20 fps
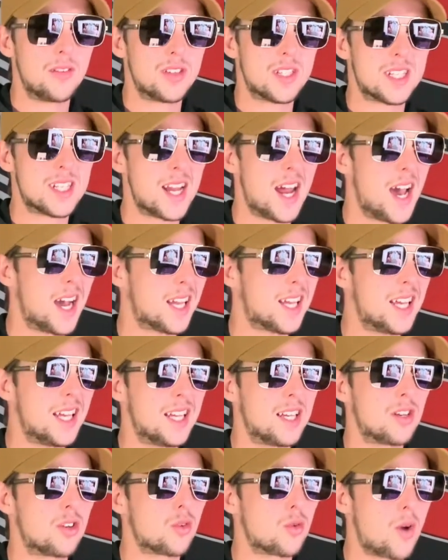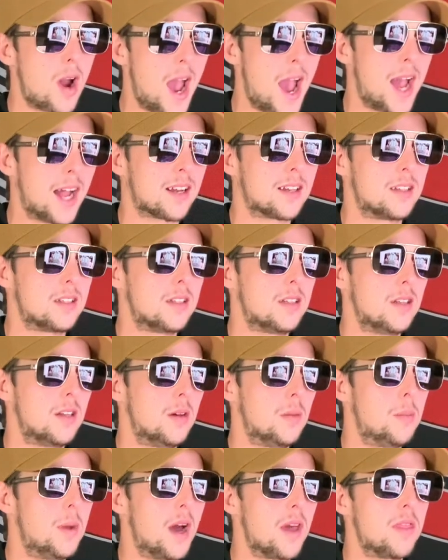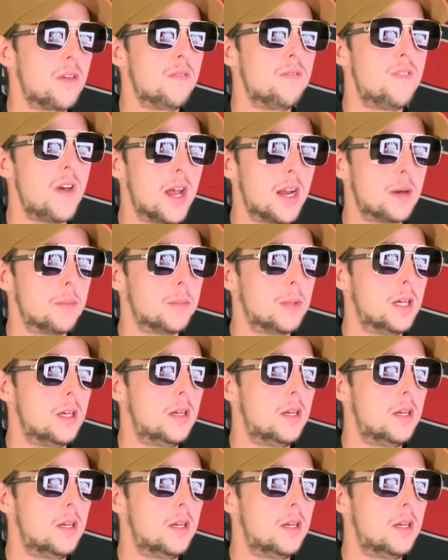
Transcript: It's not getting cracked by the venom.